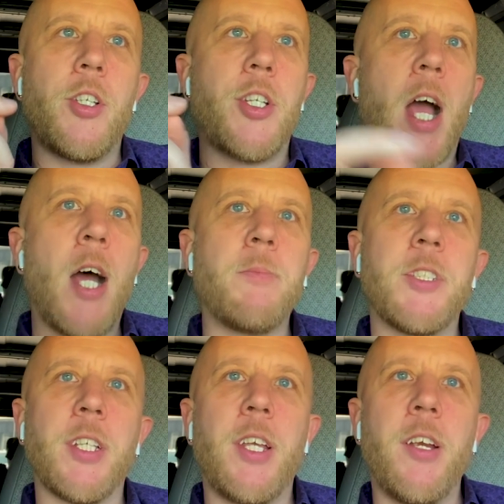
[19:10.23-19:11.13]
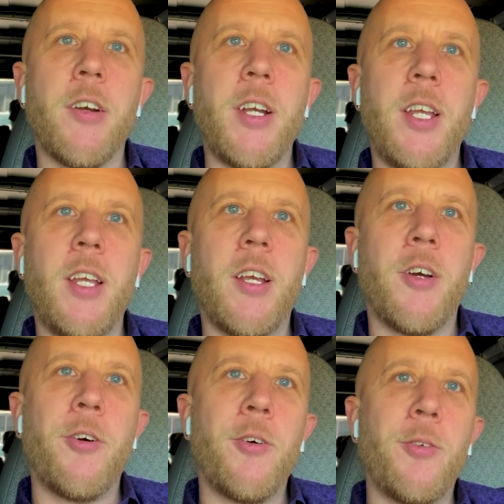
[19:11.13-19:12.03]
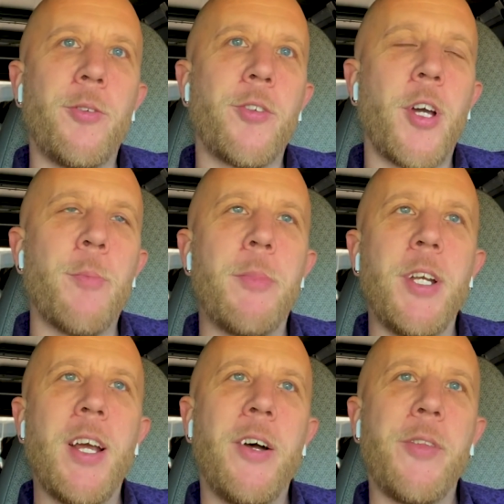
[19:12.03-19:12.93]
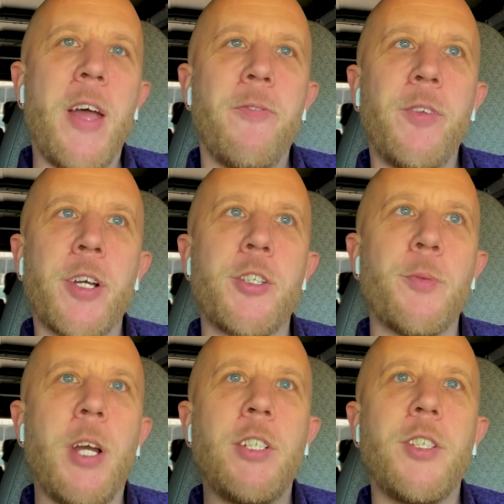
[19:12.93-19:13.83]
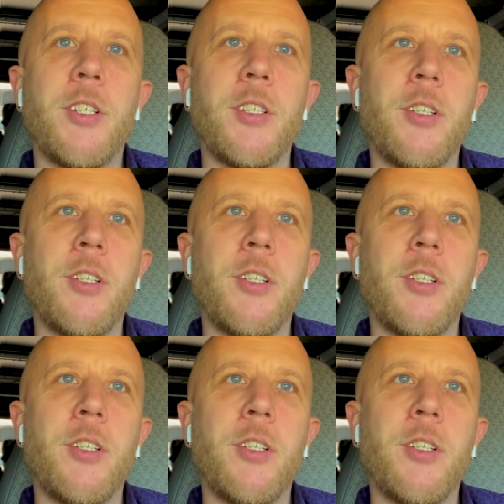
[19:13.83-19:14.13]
job security goes up and down, that fluctuates.